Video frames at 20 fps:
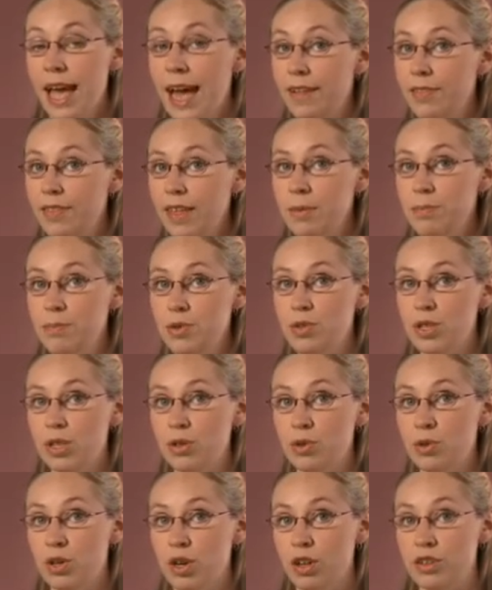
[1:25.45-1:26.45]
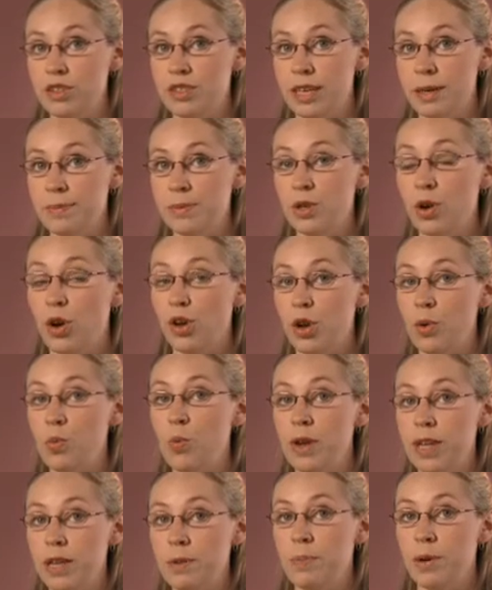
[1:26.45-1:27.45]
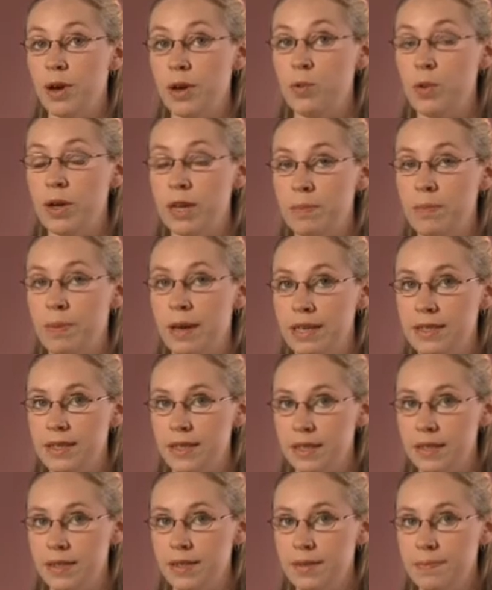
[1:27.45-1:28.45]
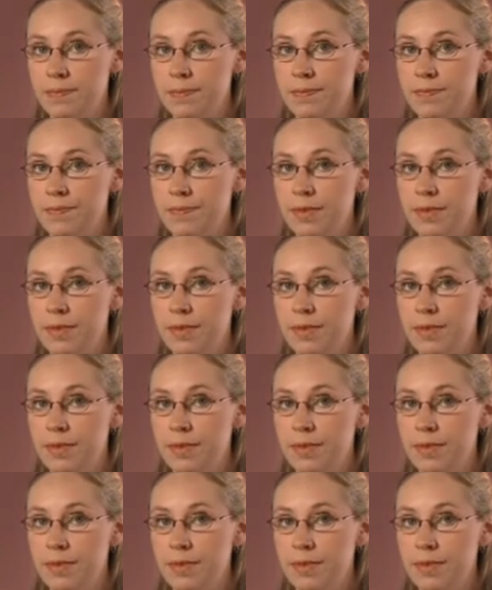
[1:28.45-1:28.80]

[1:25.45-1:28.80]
and their musical concepts on a week-by-week basis.